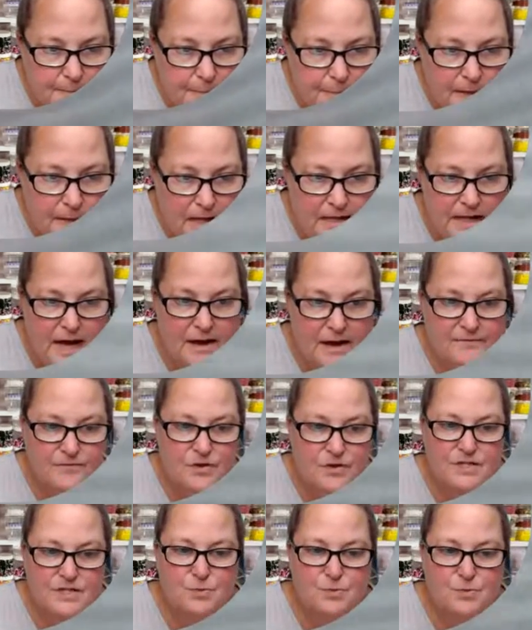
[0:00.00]
Yeah,
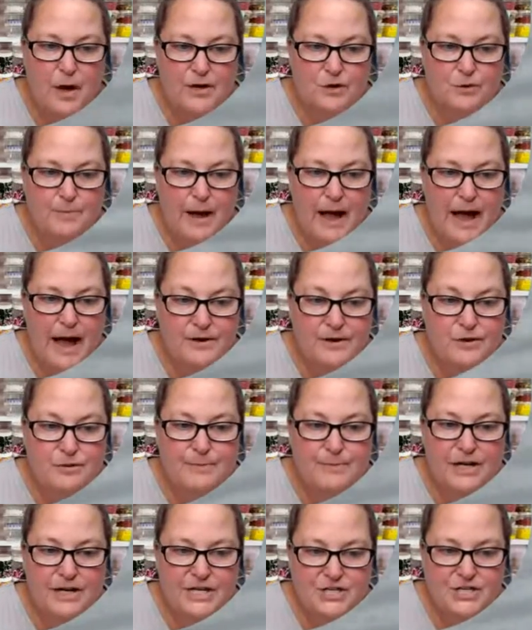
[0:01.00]
for a sweater pattern,
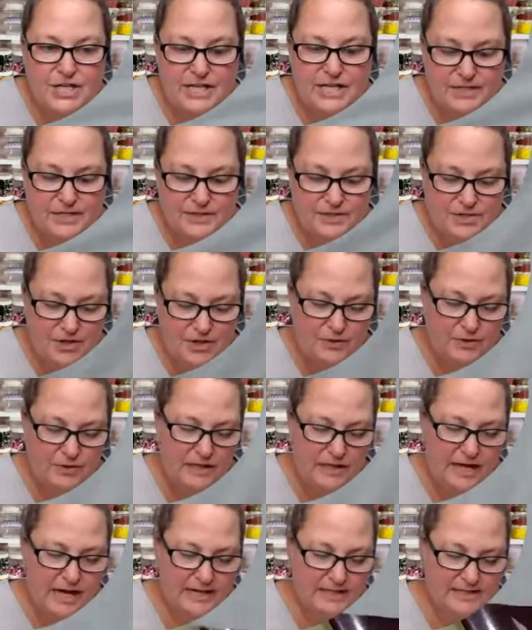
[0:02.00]
Mary Jean.
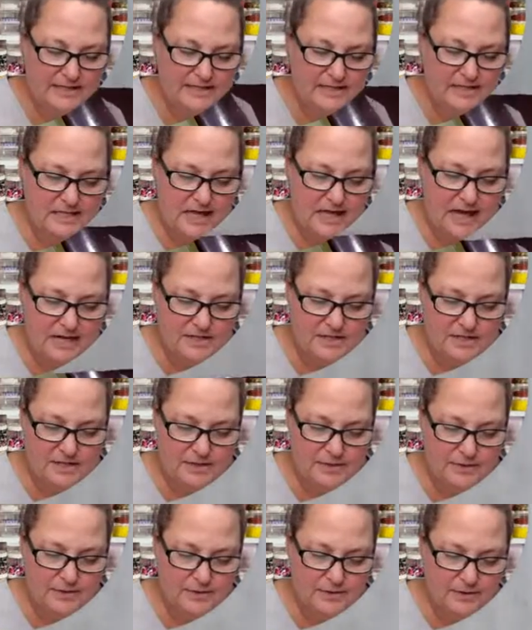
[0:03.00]
Totally. I could see that
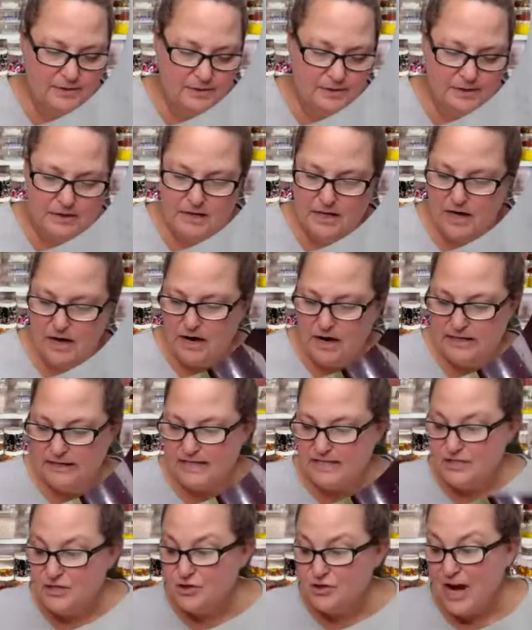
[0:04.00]
too. All right,
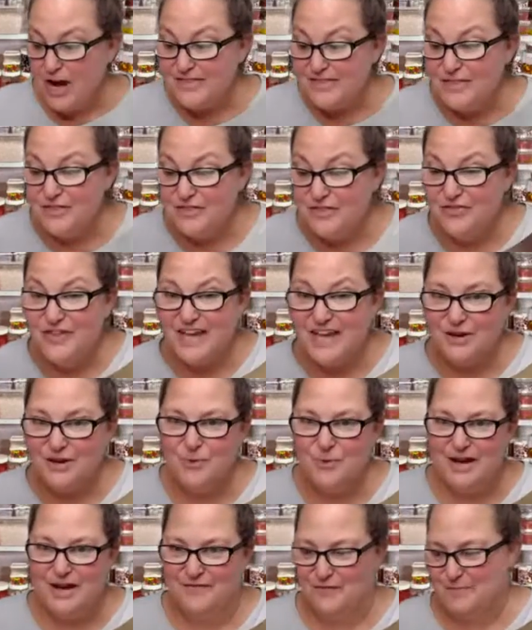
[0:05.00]
let's try the thick
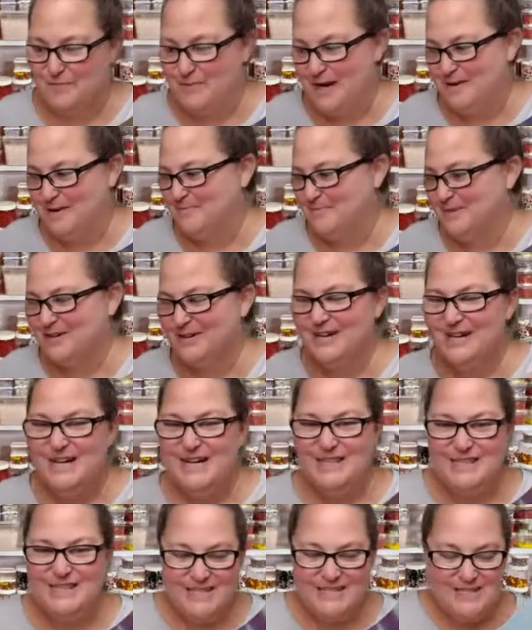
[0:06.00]
wafer paper.
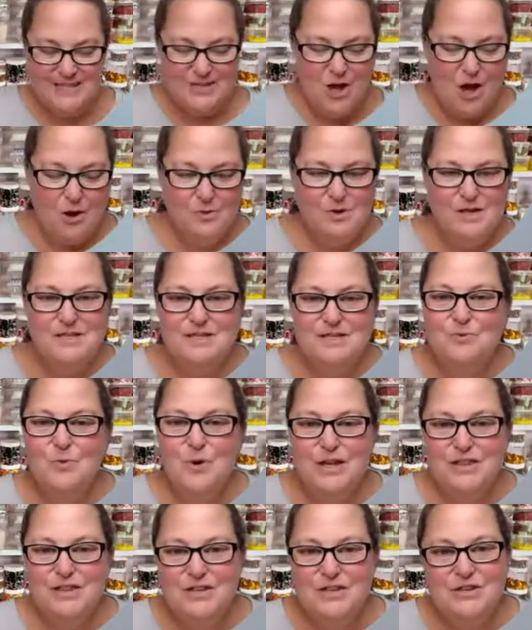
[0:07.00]
This is always the
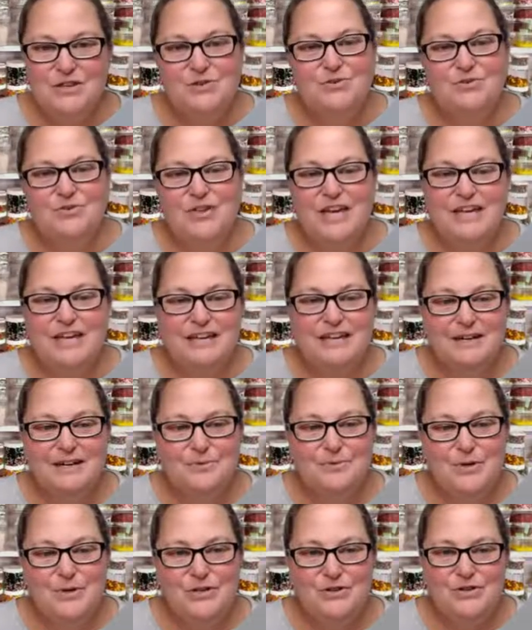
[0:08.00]
one that you think
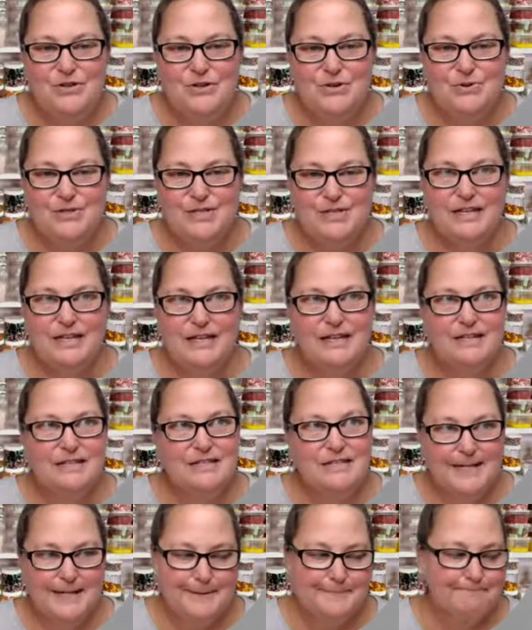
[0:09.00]
when you're using it
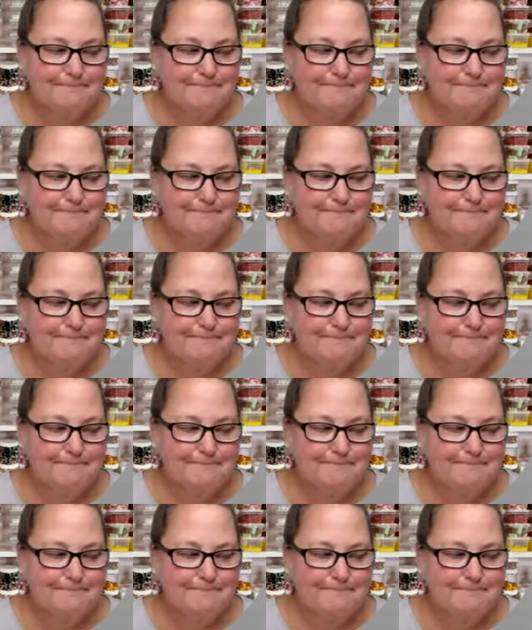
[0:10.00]
to